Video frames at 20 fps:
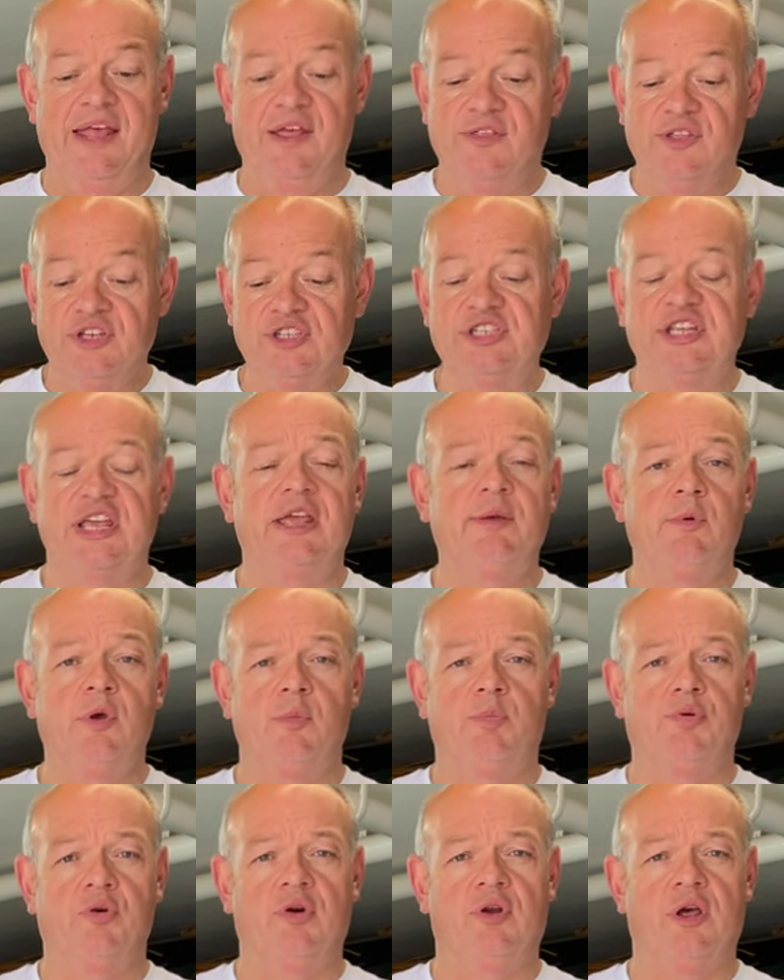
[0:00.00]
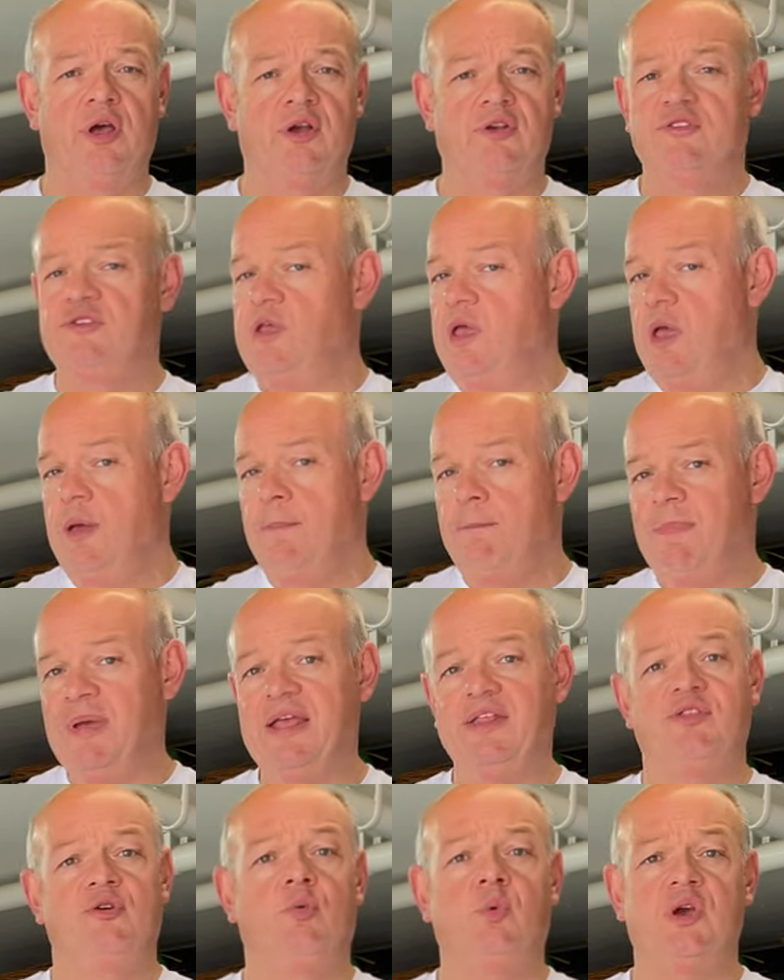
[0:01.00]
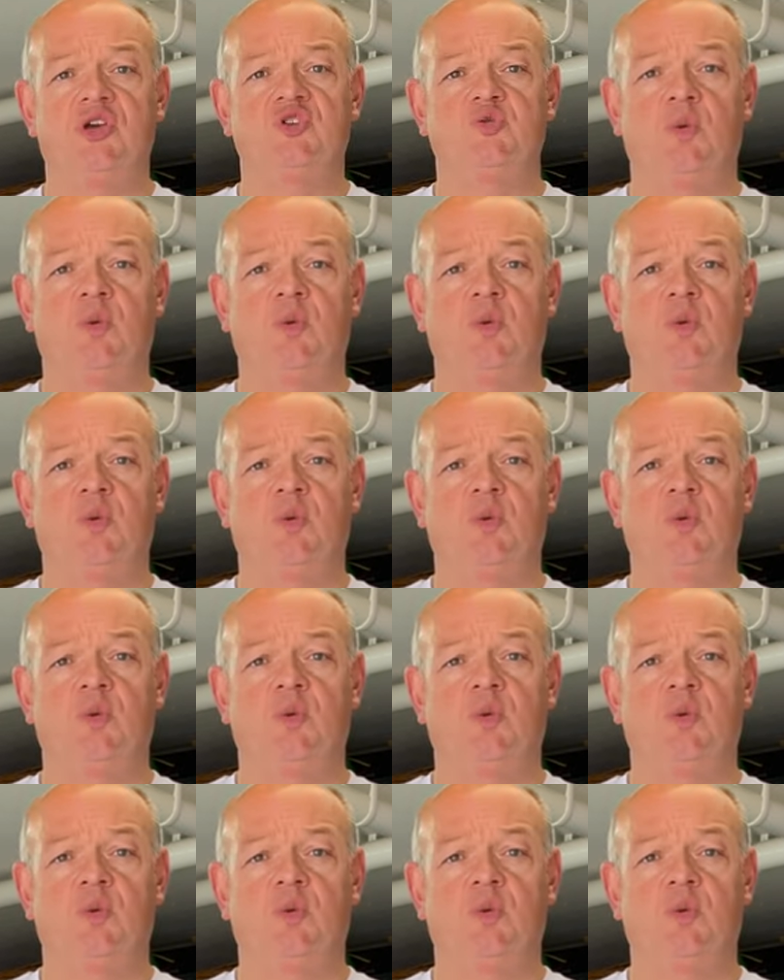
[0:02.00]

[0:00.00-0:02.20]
the Temu products beat the Wish